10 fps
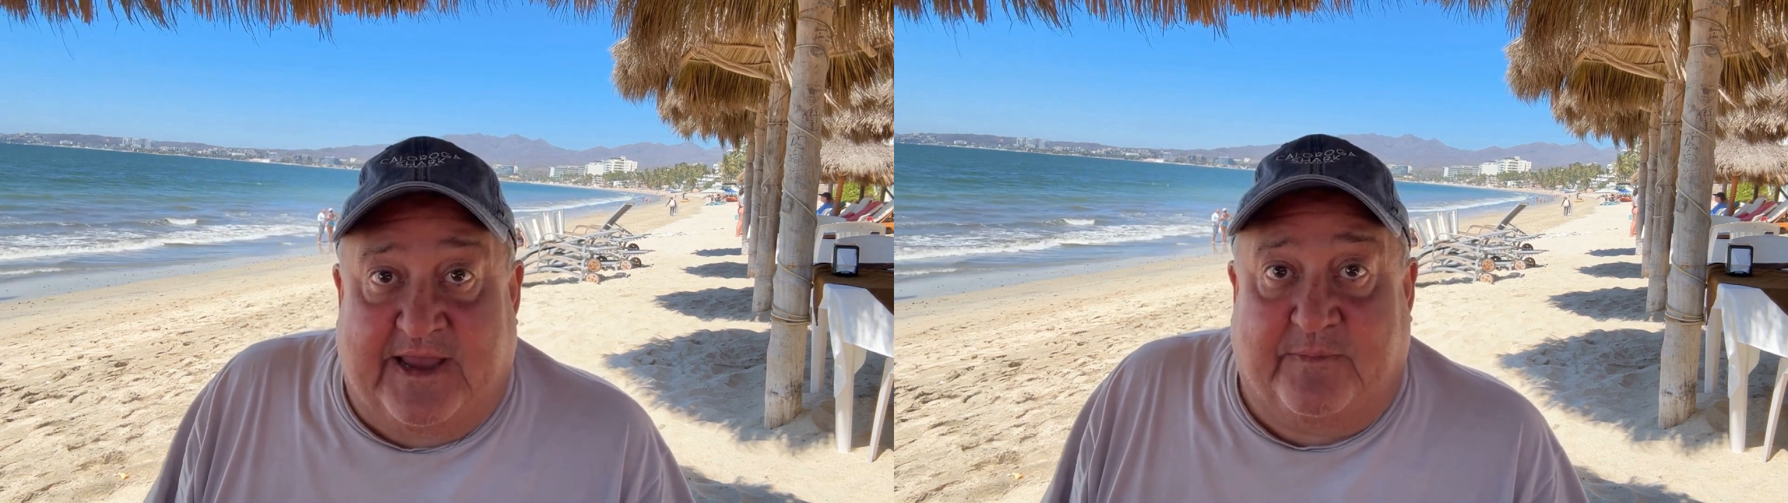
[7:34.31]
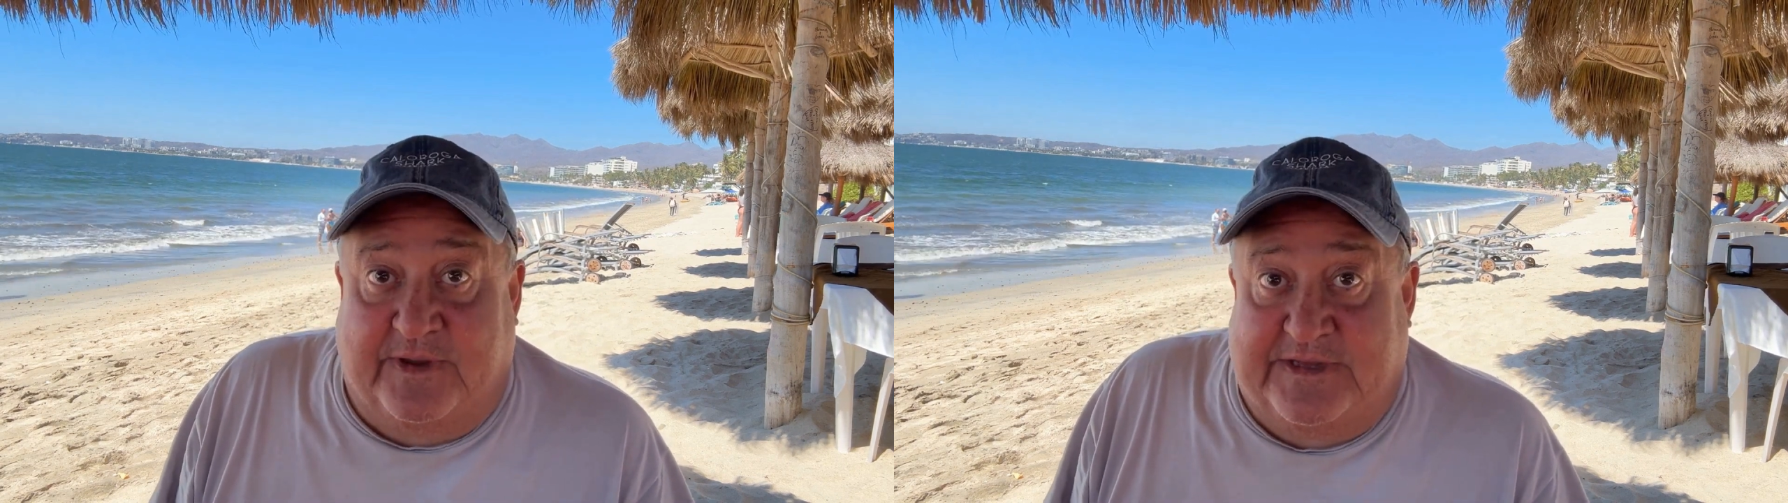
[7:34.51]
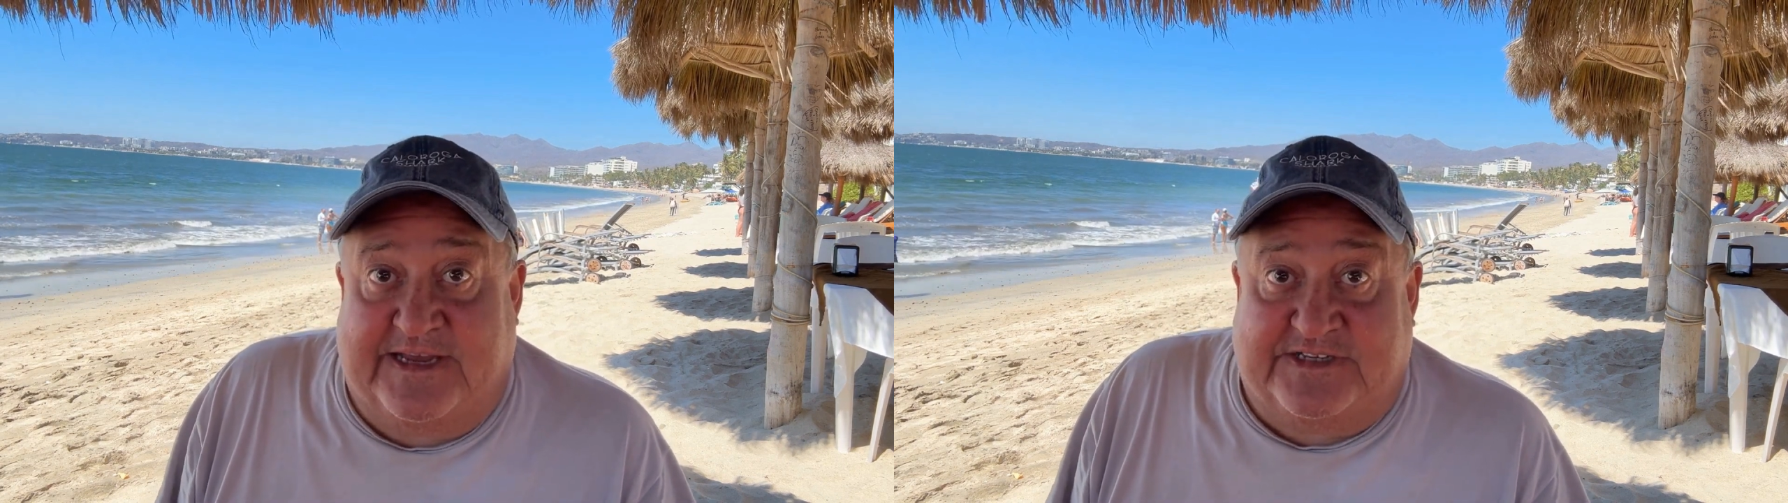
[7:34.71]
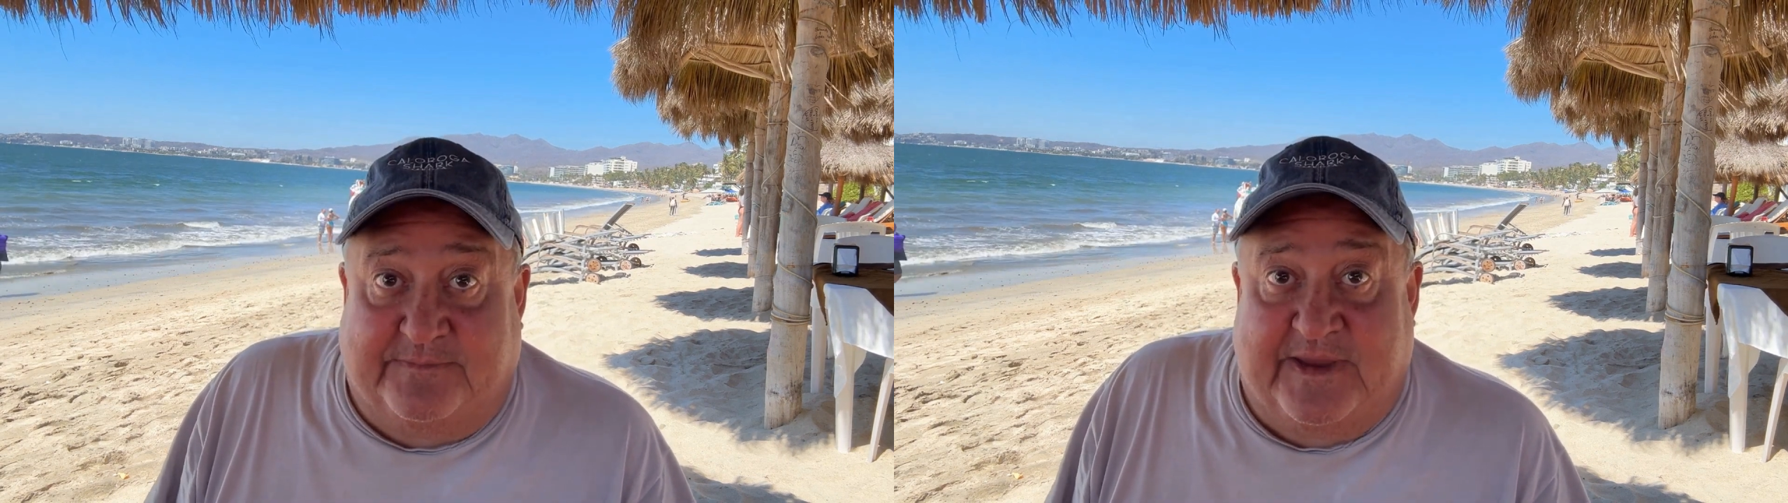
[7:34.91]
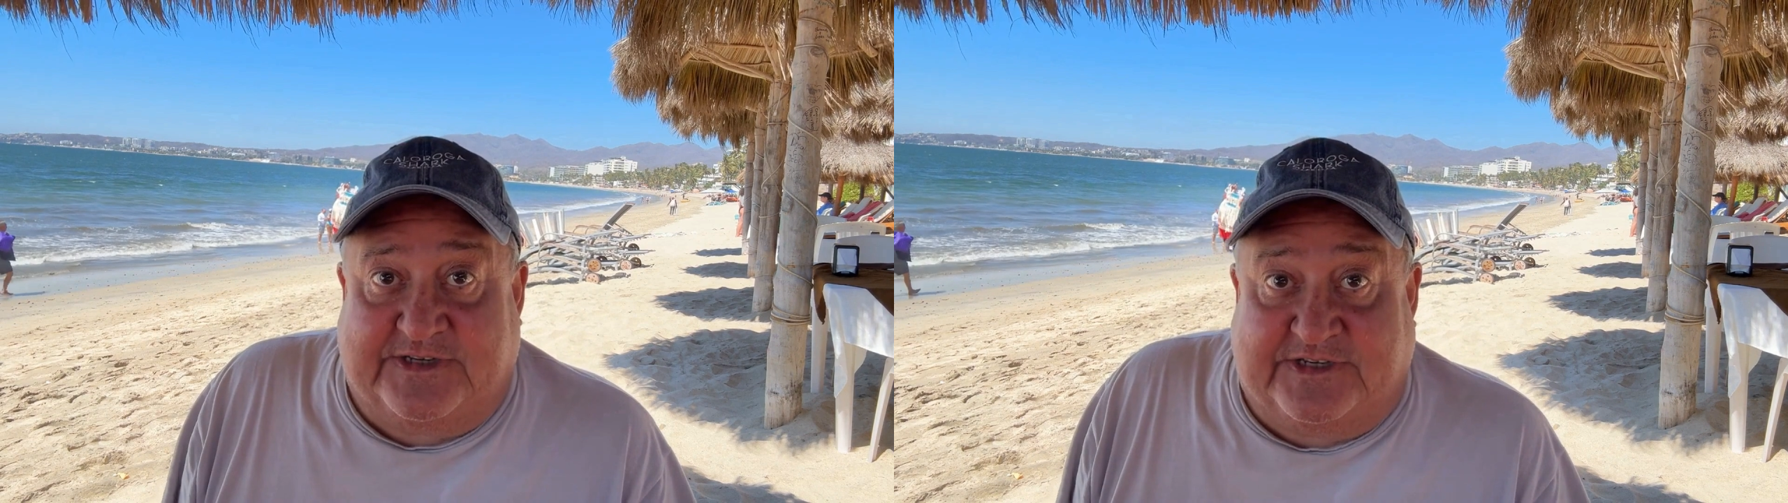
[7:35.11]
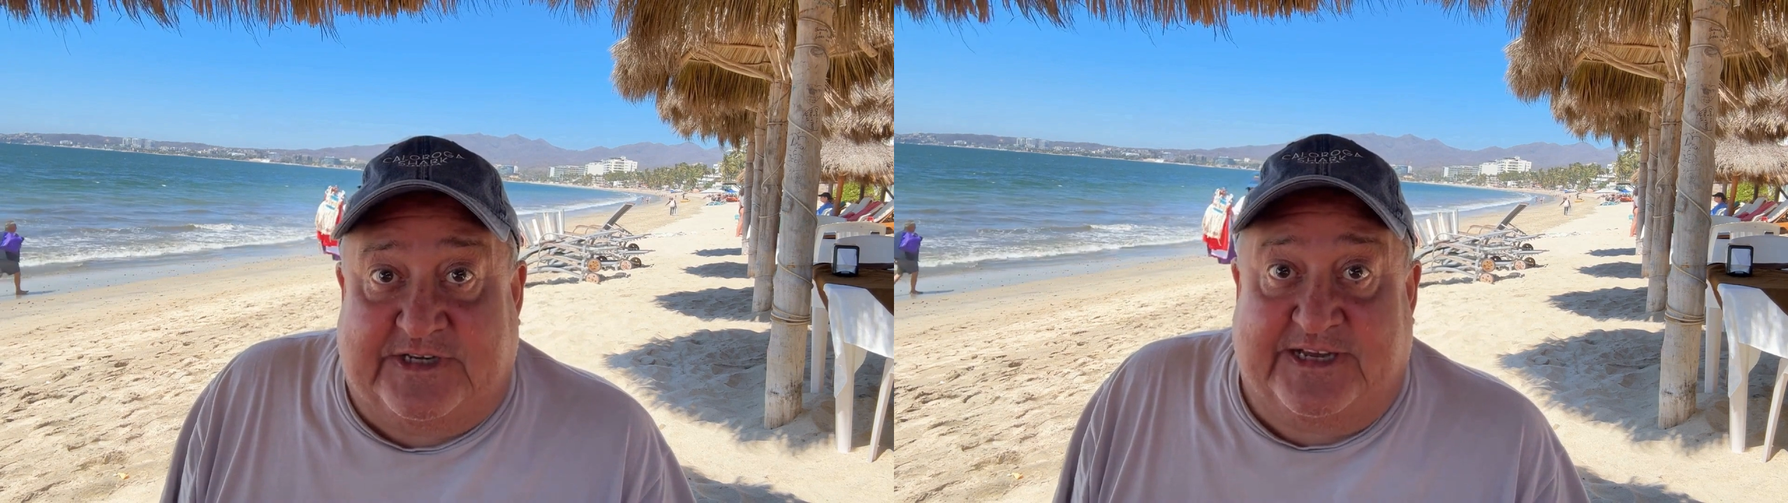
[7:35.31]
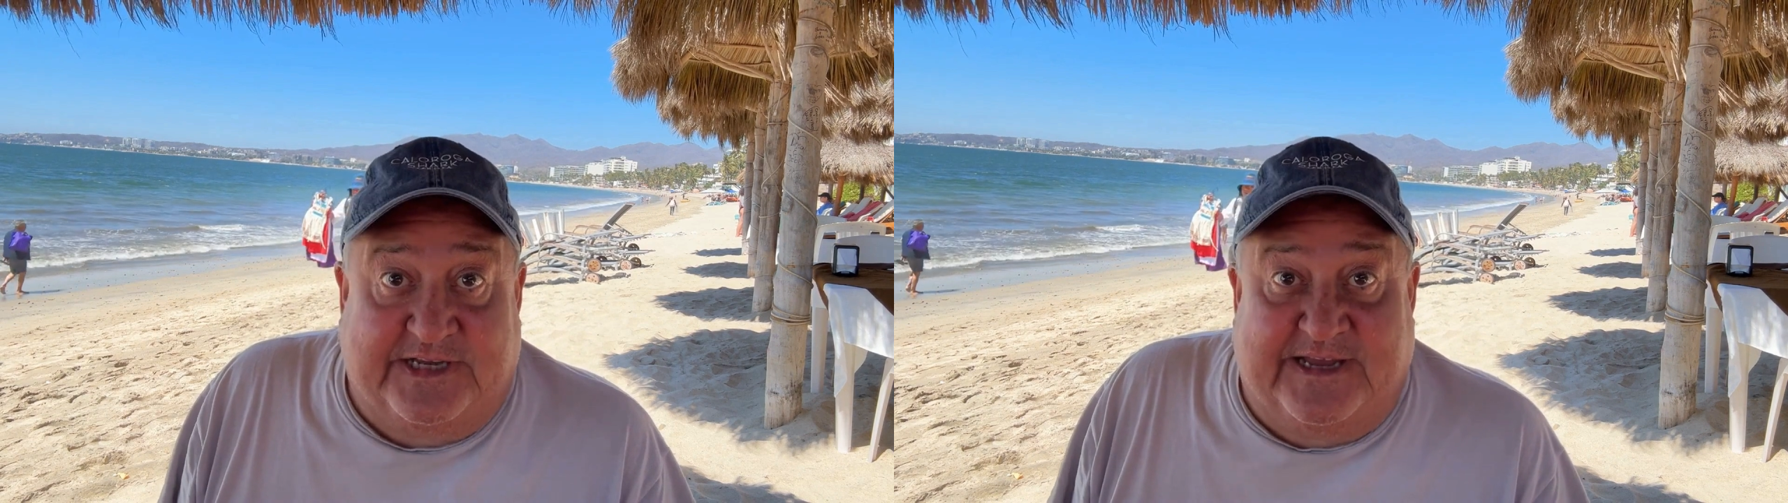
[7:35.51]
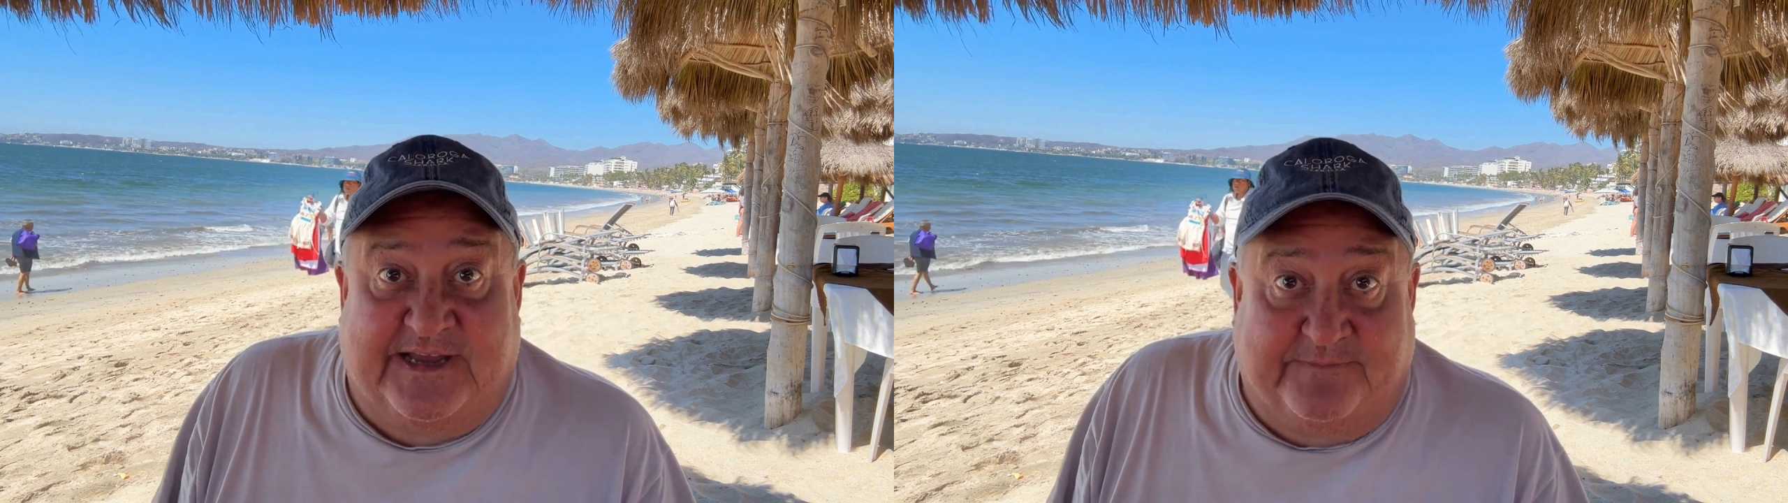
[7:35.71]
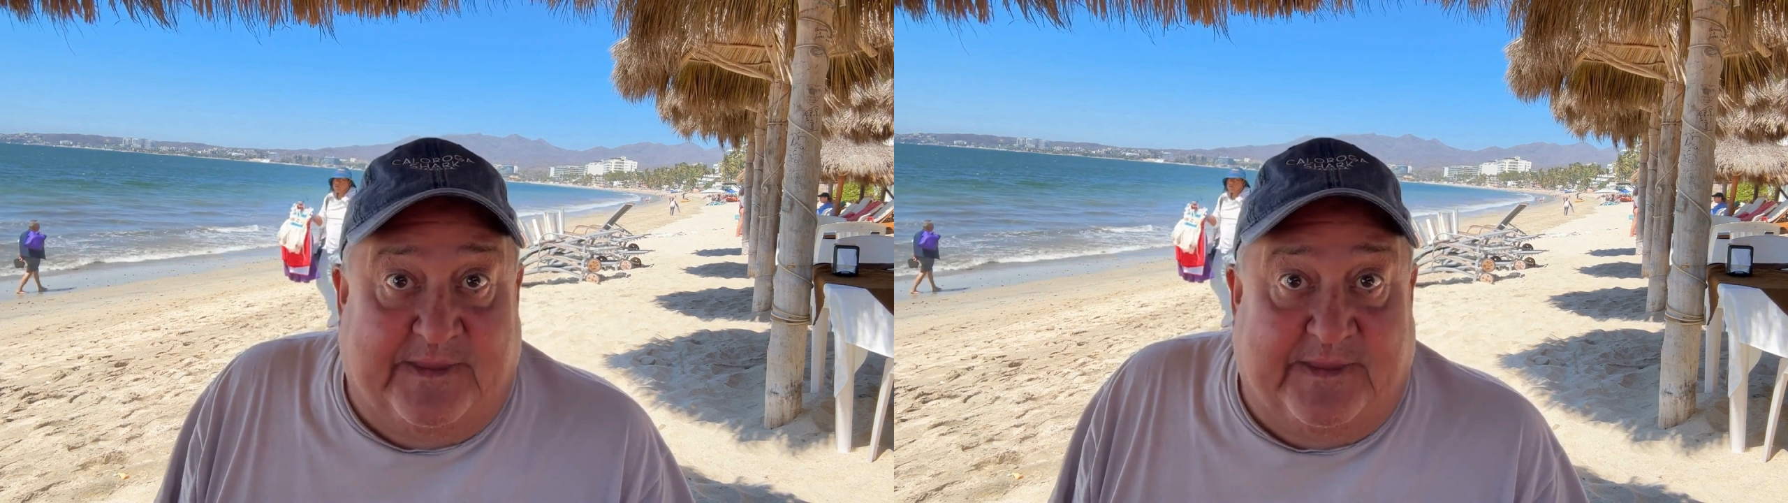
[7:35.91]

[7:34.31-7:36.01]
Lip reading: one thing is abundantly clear.